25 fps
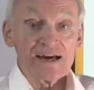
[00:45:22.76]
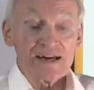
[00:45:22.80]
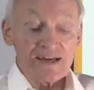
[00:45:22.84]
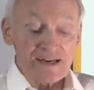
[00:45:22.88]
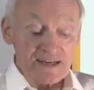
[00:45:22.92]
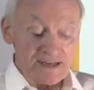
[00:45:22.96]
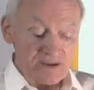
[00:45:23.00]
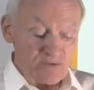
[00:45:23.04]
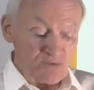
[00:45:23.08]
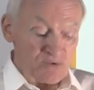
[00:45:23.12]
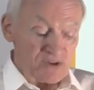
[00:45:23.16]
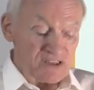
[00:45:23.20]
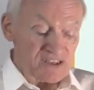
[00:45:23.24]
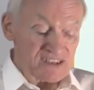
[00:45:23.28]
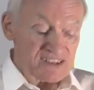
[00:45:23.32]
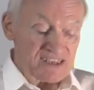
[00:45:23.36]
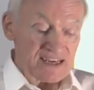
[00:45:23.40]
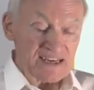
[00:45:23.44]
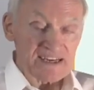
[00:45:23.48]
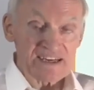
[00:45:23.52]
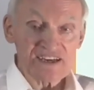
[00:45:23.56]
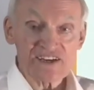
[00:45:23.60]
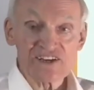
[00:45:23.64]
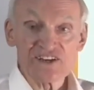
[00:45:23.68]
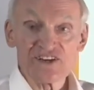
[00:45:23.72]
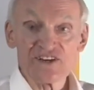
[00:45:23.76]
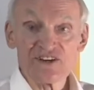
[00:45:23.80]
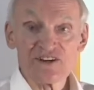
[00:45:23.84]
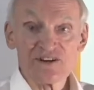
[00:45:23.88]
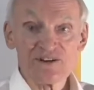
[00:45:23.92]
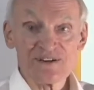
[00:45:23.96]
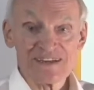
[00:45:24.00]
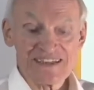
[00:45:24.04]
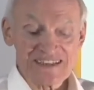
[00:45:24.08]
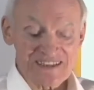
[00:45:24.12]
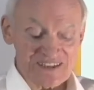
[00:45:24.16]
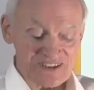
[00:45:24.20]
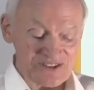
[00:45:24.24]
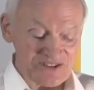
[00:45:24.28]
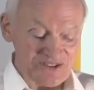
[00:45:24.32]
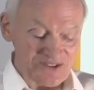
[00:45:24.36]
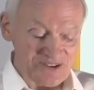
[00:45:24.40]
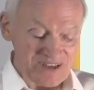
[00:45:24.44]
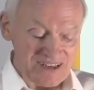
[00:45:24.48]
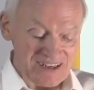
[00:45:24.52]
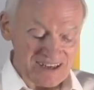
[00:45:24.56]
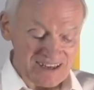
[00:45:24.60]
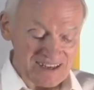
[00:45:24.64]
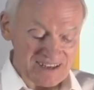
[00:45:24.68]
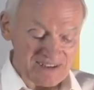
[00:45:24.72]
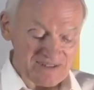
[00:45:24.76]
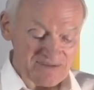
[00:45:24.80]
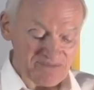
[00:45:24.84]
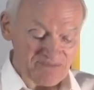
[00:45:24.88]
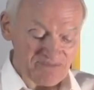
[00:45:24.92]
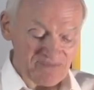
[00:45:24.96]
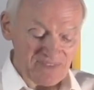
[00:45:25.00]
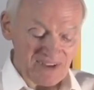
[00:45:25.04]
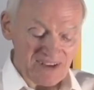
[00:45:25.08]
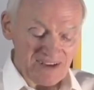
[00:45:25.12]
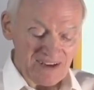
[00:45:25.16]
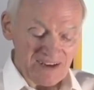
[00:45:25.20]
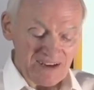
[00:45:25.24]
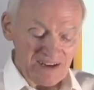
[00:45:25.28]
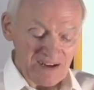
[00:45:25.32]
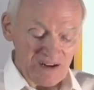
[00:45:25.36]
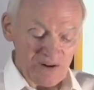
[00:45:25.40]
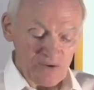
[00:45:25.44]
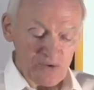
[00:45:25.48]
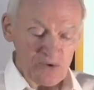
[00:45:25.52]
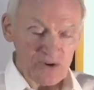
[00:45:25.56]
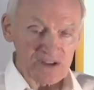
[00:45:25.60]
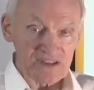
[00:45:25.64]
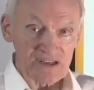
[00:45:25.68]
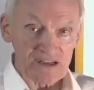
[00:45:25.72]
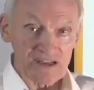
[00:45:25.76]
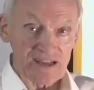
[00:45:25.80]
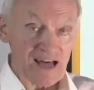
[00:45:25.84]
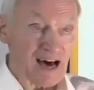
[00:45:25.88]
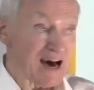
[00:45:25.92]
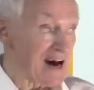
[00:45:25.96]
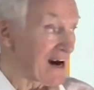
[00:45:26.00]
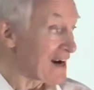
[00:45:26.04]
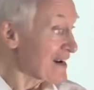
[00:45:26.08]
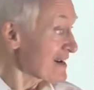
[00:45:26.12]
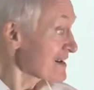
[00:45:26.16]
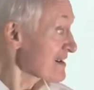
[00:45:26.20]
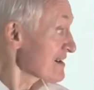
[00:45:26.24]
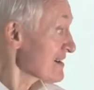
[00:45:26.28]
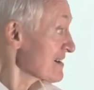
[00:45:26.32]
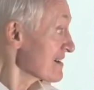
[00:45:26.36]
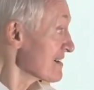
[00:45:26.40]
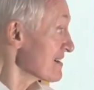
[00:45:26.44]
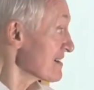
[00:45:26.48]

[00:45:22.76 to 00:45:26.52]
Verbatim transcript: It was a curious trunk. When the lock